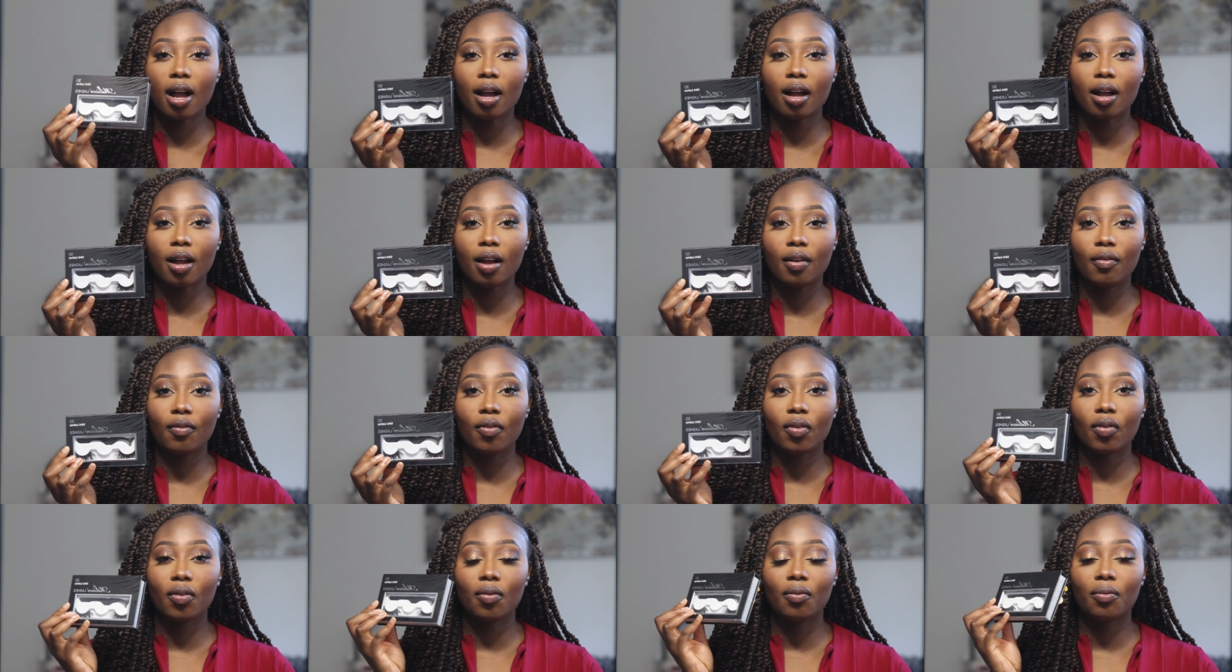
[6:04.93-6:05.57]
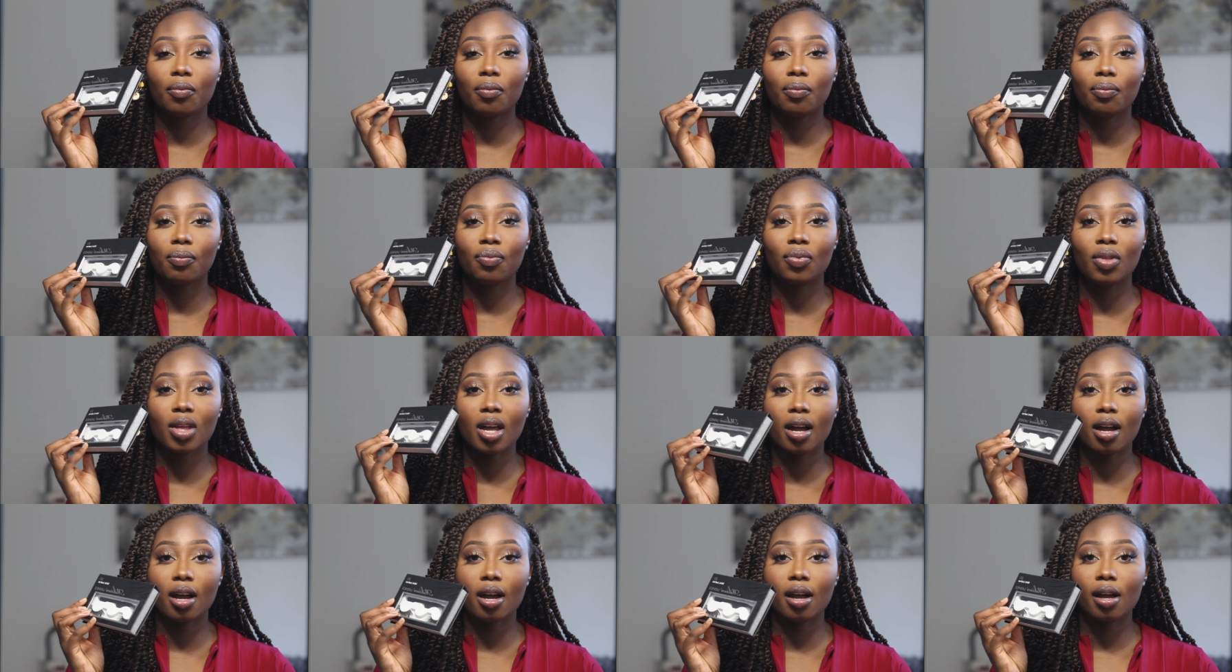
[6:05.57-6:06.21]
of
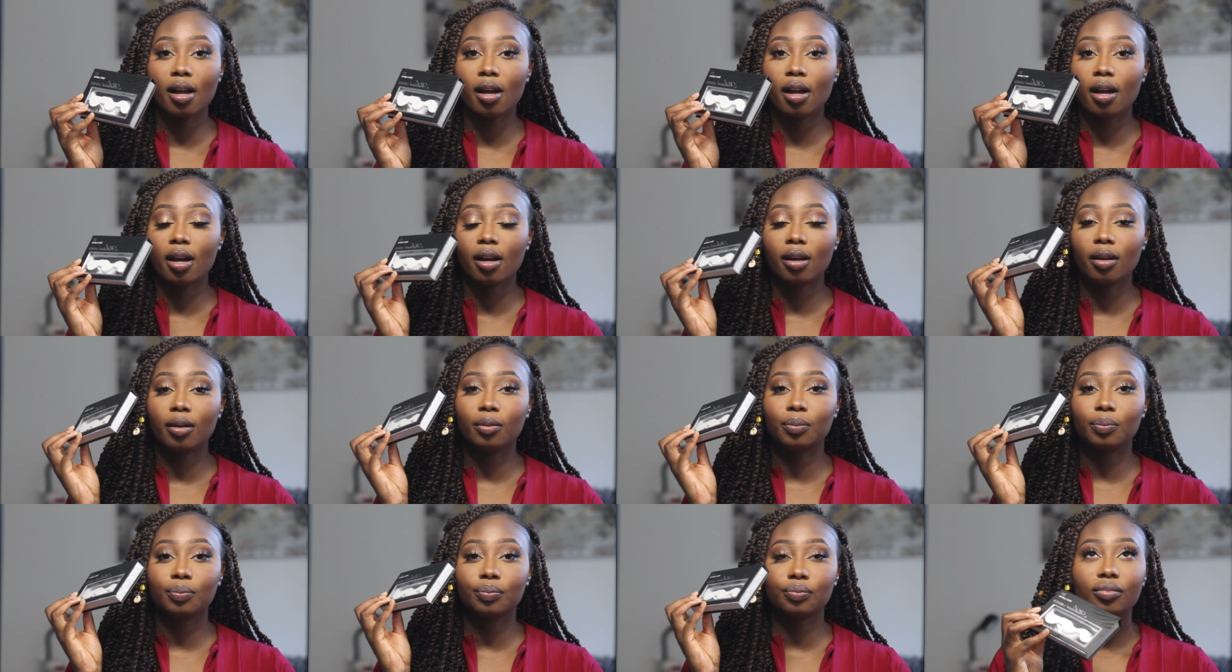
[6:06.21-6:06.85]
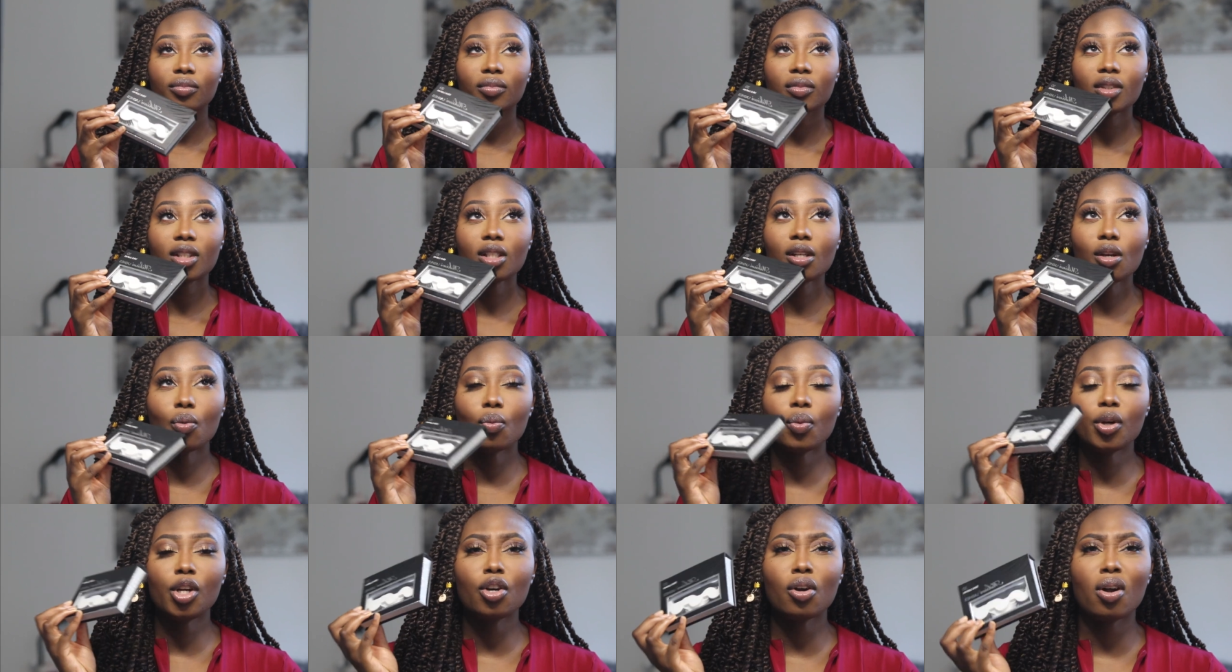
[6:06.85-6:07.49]
the,
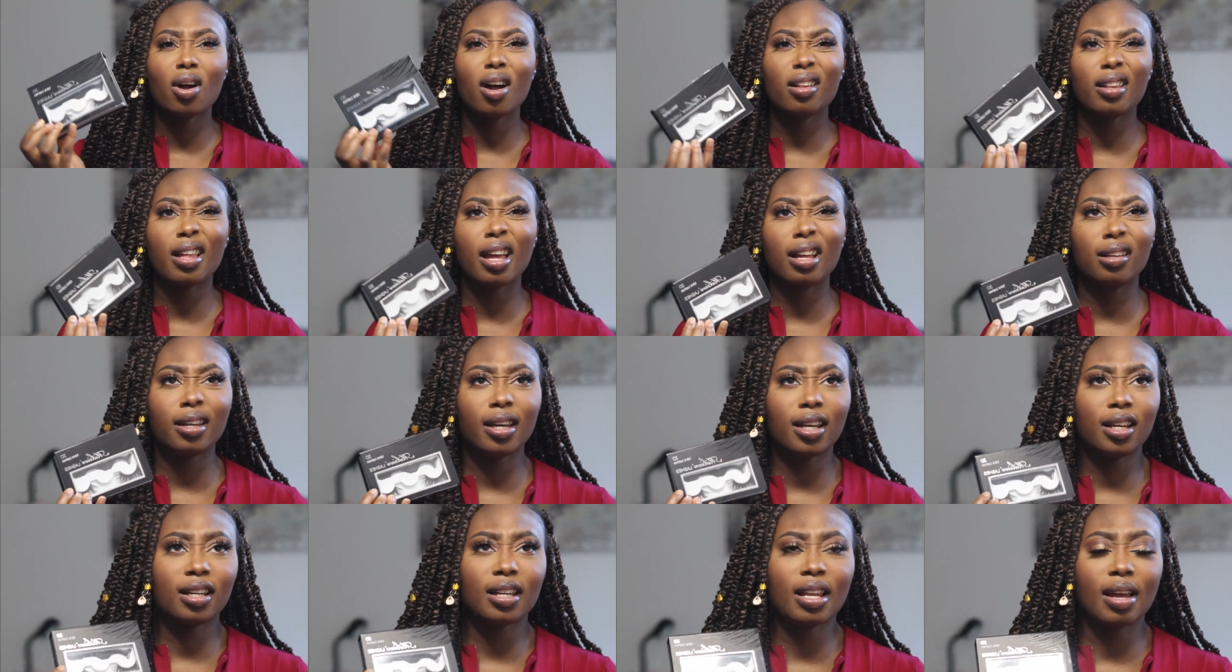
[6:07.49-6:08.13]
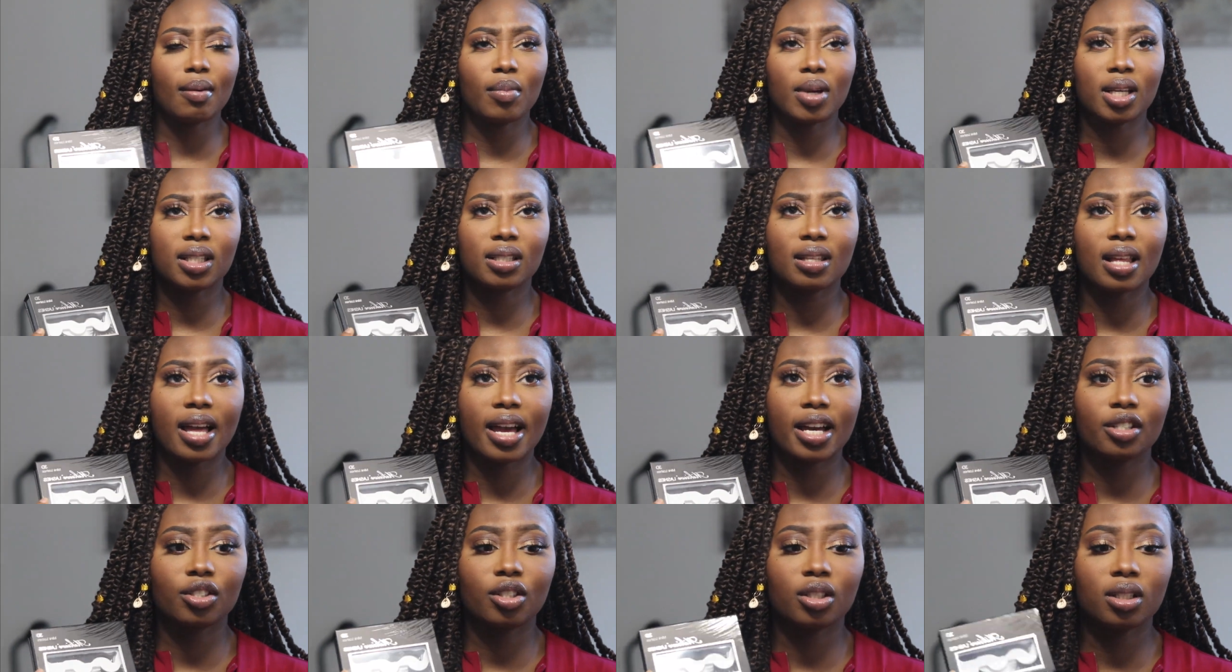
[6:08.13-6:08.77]
what do you call that lady that makes
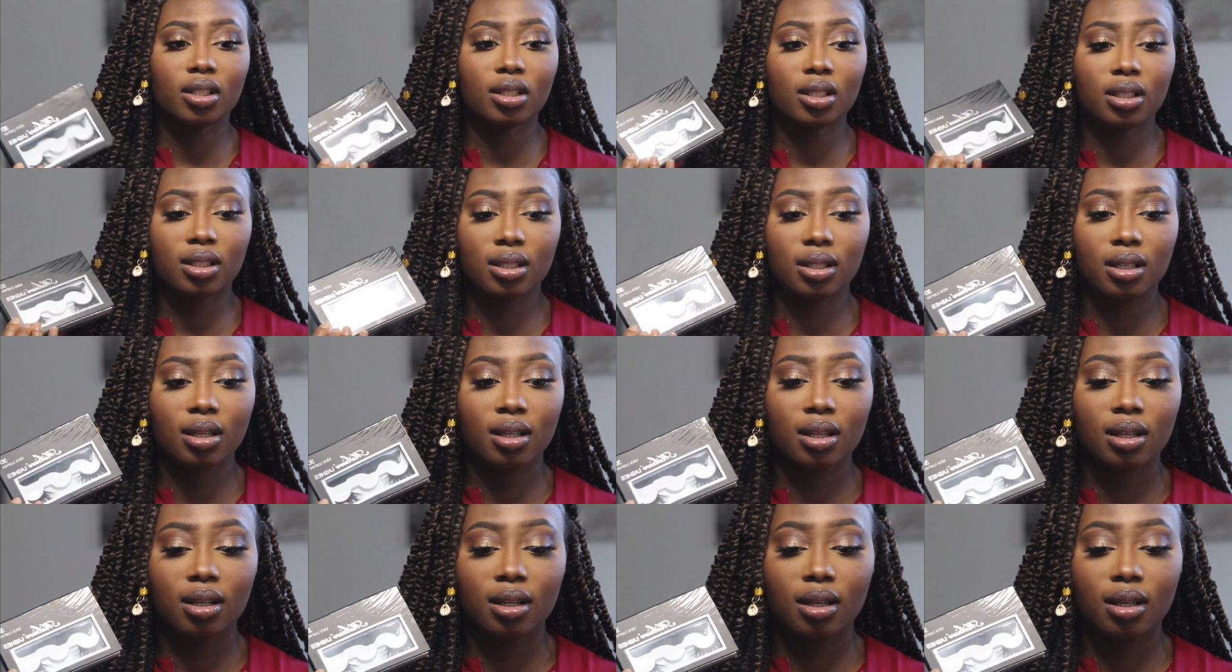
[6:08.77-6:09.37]
lashes?